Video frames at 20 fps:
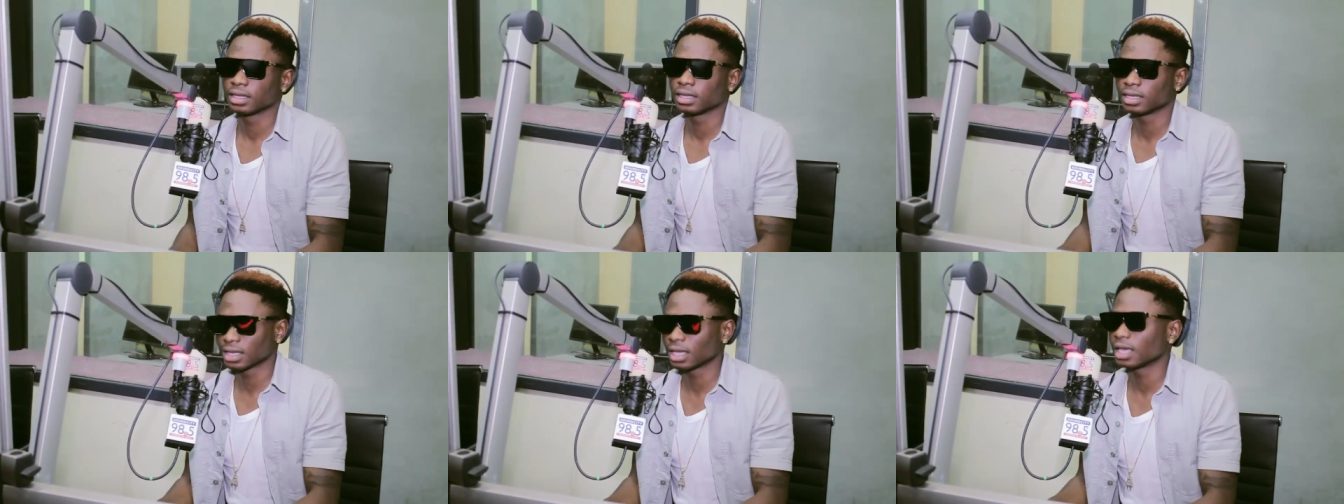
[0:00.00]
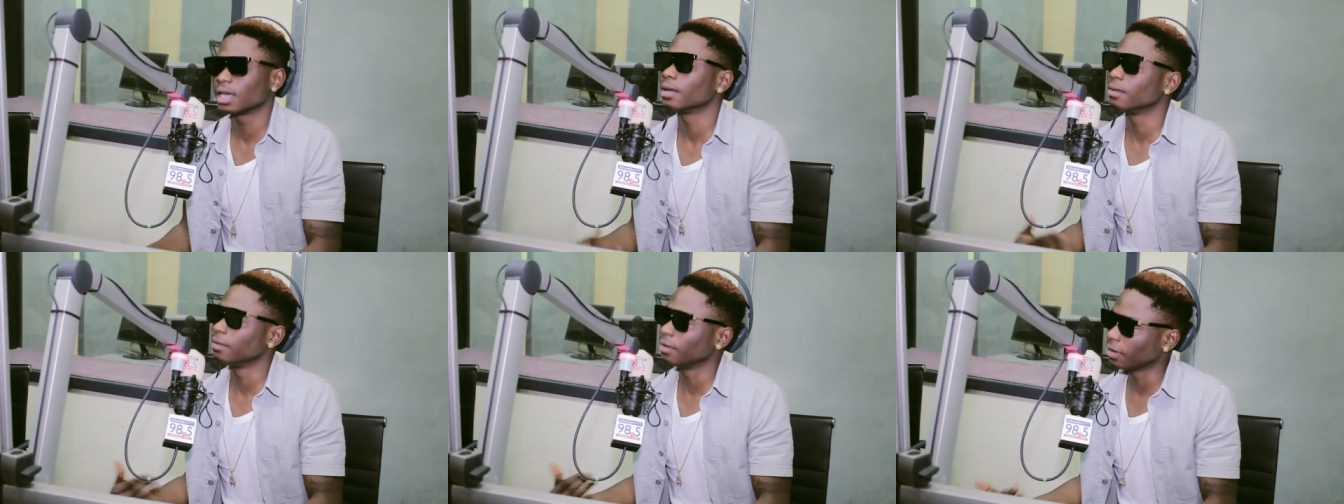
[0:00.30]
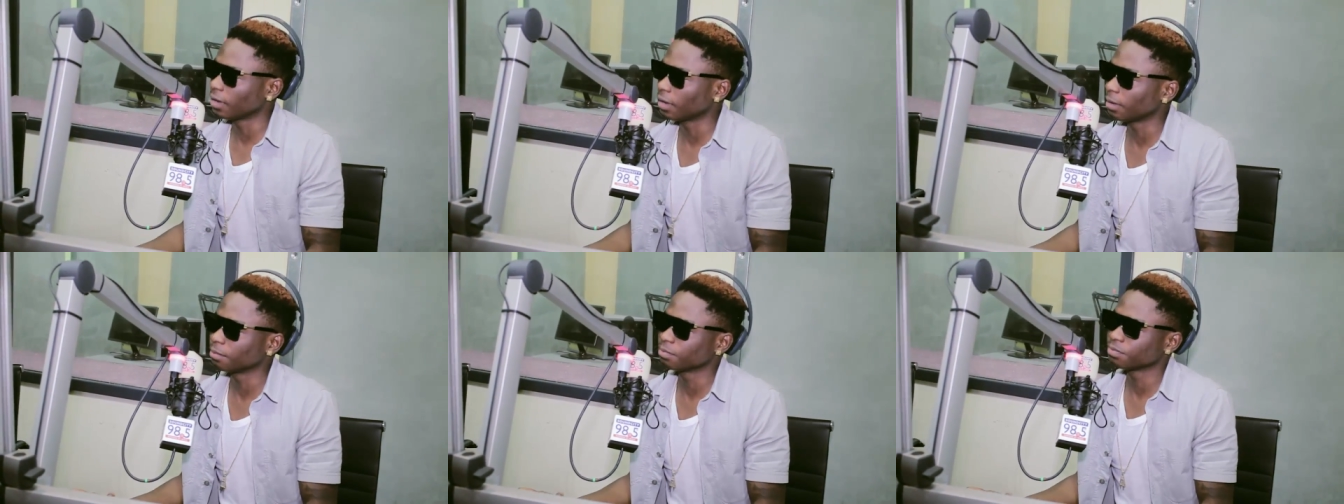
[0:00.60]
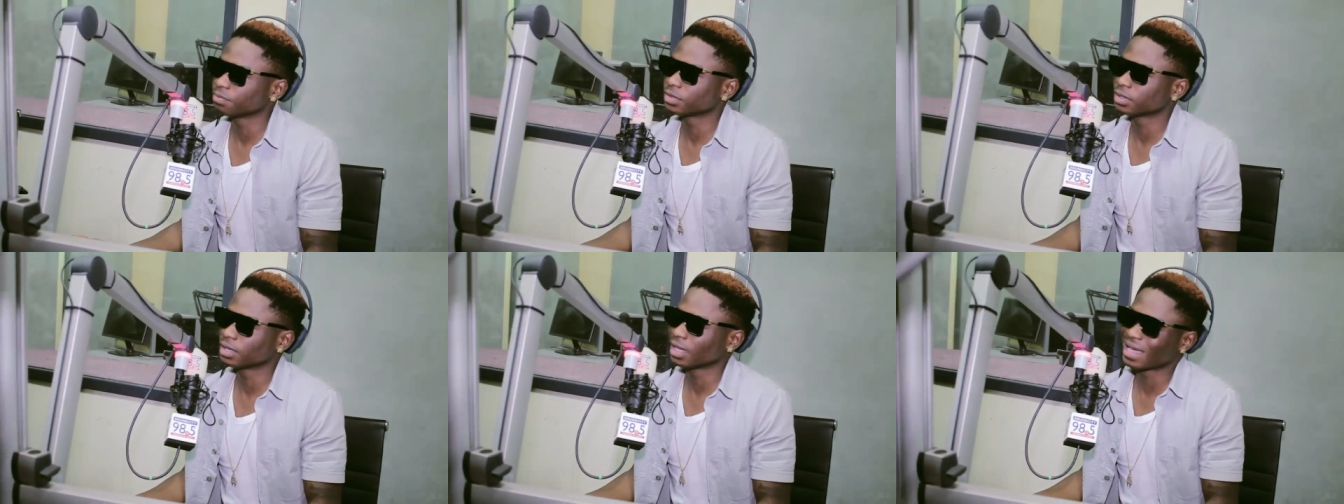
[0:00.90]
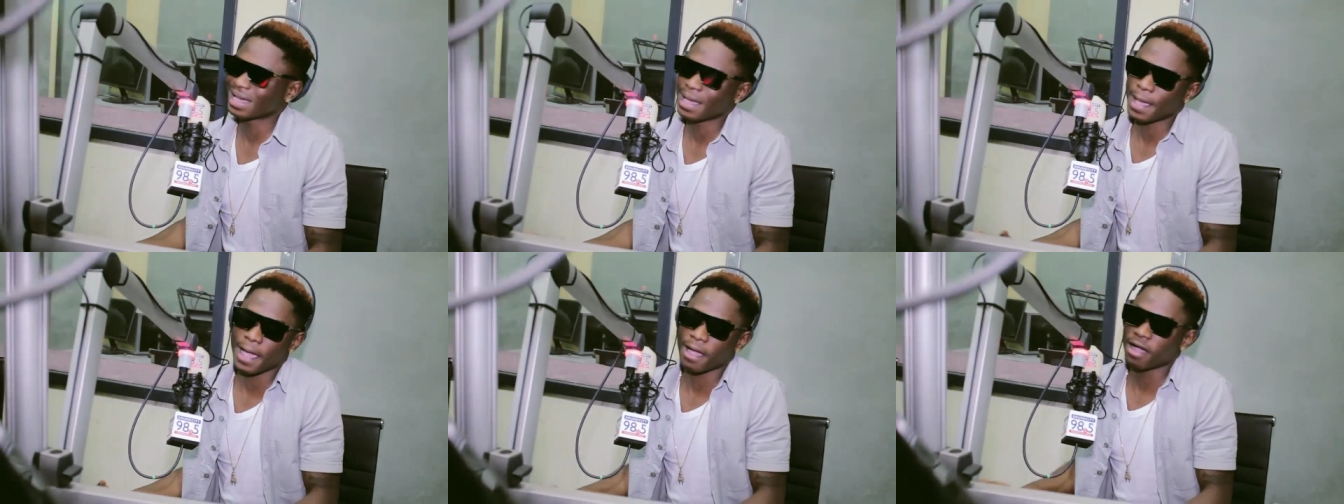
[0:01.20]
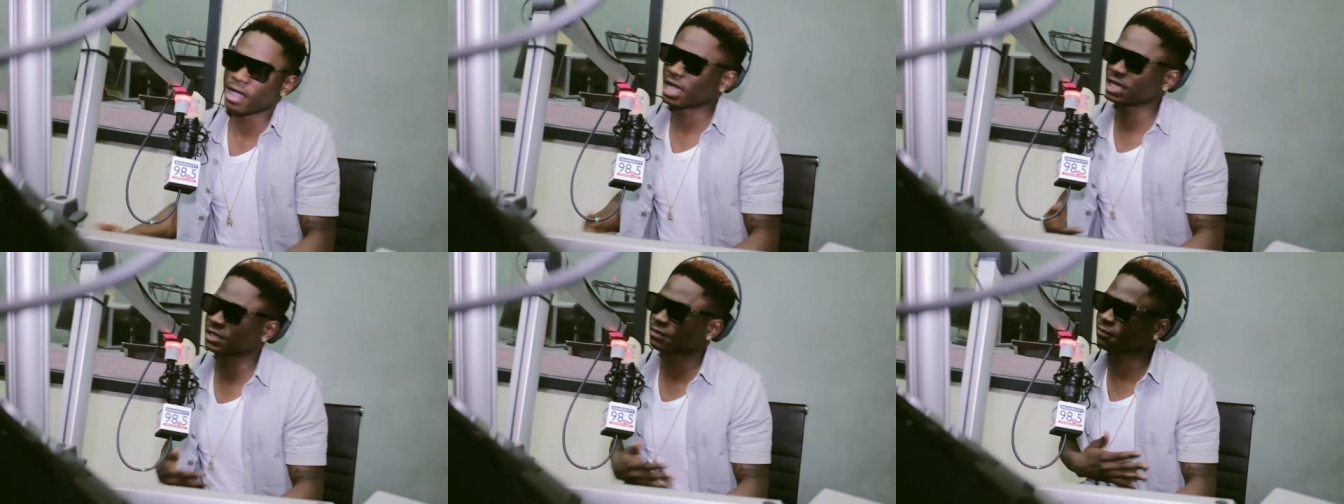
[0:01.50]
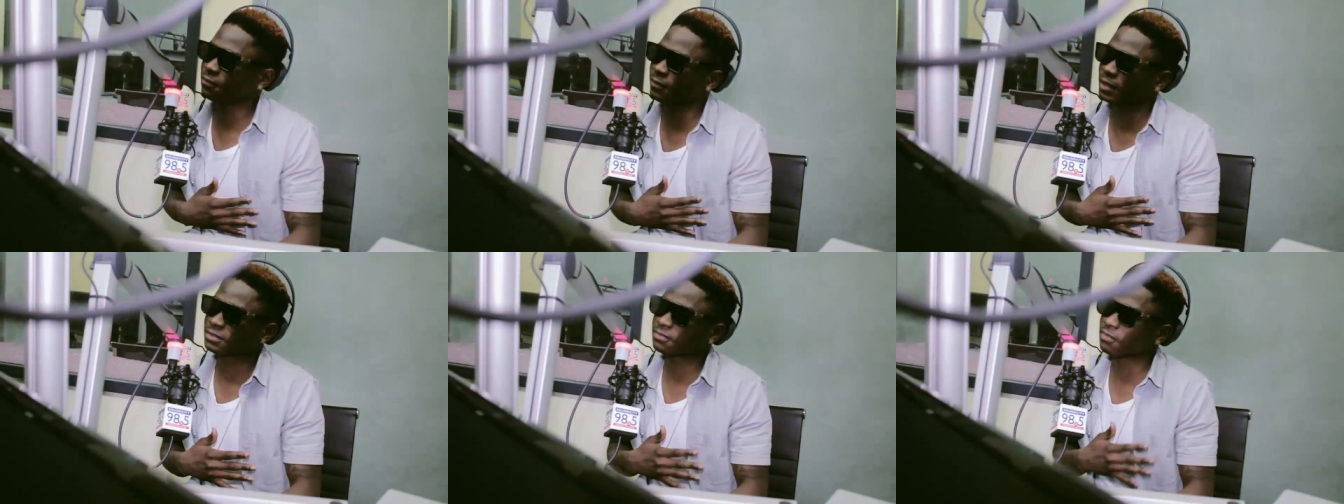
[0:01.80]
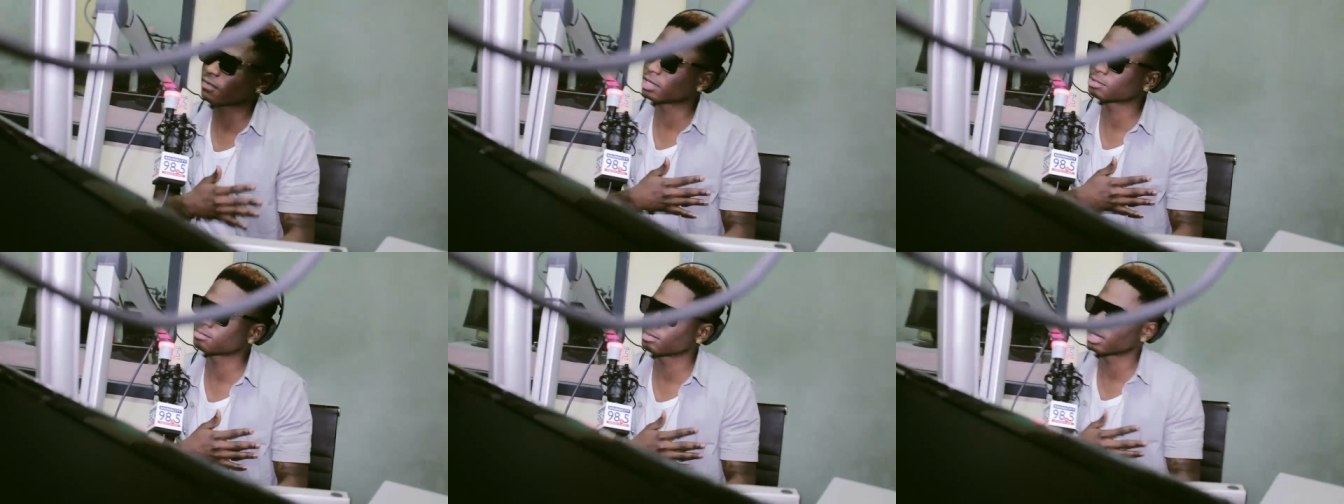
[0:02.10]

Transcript: Yeah. Okay. As far